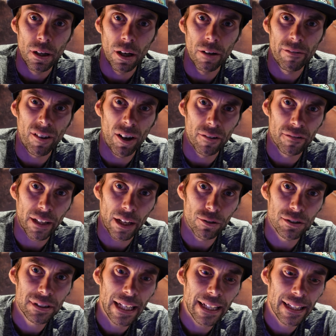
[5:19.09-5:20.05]
a 5k
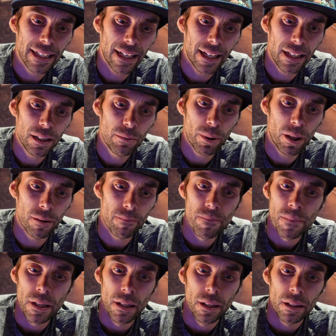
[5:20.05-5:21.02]
or 10k, but
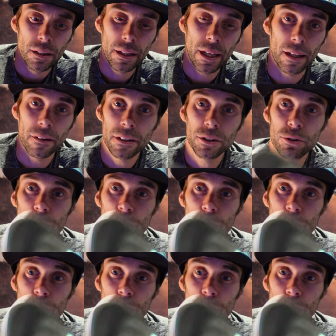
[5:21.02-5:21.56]
yeah, these